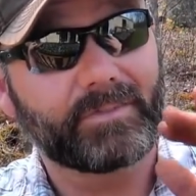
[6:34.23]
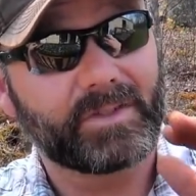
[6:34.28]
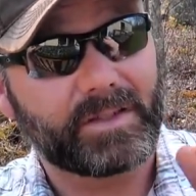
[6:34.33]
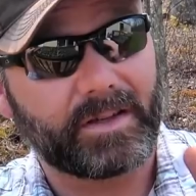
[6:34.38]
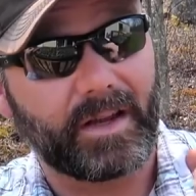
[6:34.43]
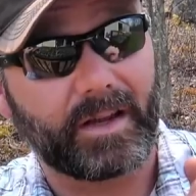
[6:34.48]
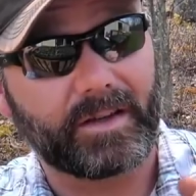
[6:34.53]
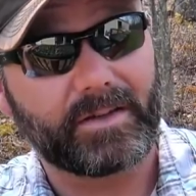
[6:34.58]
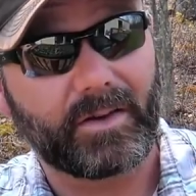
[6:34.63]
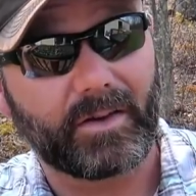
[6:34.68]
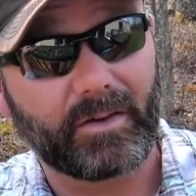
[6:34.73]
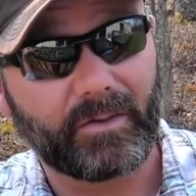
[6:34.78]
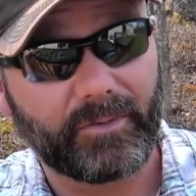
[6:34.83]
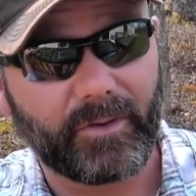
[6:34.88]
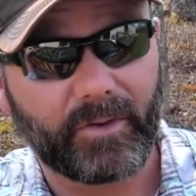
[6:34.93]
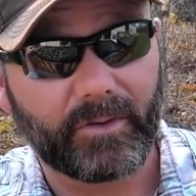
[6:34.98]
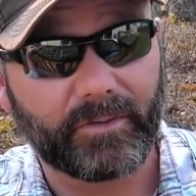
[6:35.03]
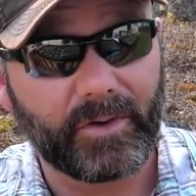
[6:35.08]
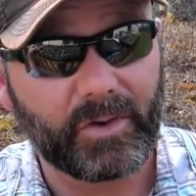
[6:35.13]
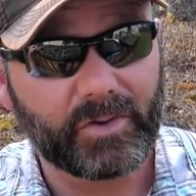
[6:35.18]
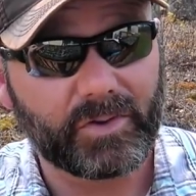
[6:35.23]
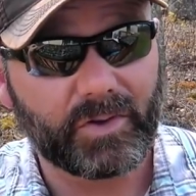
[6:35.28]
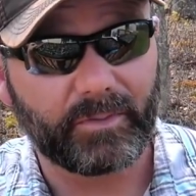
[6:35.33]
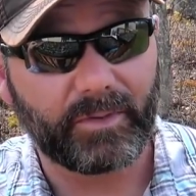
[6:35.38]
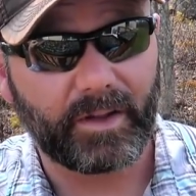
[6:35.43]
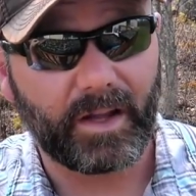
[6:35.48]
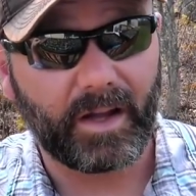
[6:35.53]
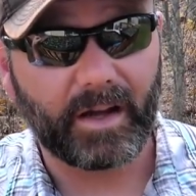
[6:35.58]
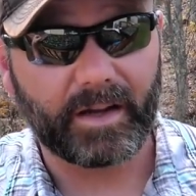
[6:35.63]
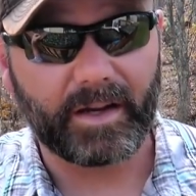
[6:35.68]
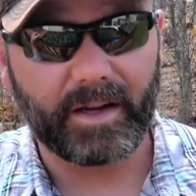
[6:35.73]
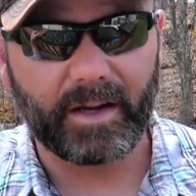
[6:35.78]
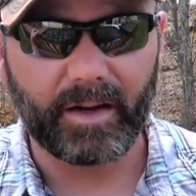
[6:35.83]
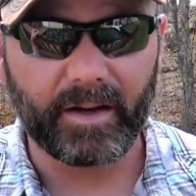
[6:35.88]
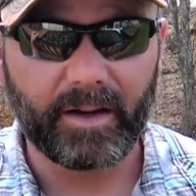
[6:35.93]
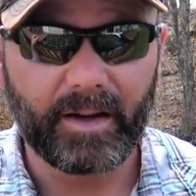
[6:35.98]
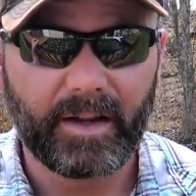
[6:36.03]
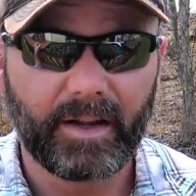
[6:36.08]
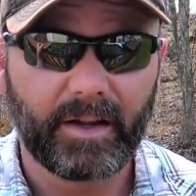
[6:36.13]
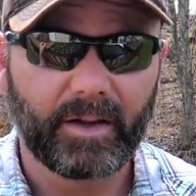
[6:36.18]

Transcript: Stay tuned for a future vlog here.